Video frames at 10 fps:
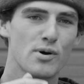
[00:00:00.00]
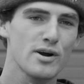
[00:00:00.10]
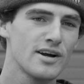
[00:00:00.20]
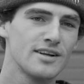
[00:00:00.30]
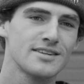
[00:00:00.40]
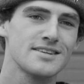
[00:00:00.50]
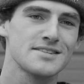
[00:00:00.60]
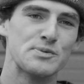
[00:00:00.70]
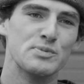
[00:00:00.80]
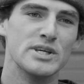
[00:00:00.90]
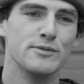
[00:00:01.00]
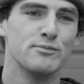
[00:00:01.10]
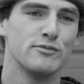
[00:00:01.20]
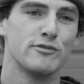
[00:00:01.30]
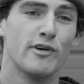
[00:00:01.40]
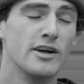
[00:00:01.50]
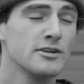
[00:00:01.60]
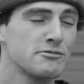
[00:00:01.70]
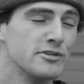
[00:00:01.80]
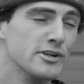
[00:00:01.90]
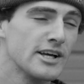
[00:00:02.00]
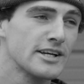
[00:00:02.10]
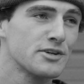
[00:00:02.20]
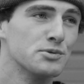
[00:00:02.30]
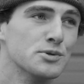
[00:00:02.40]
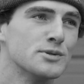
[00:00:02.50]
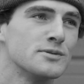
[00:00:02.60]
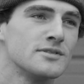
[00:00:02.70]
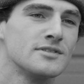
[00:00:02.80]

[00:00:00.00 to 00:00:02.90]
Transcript: park contests can be fun, feel like a cool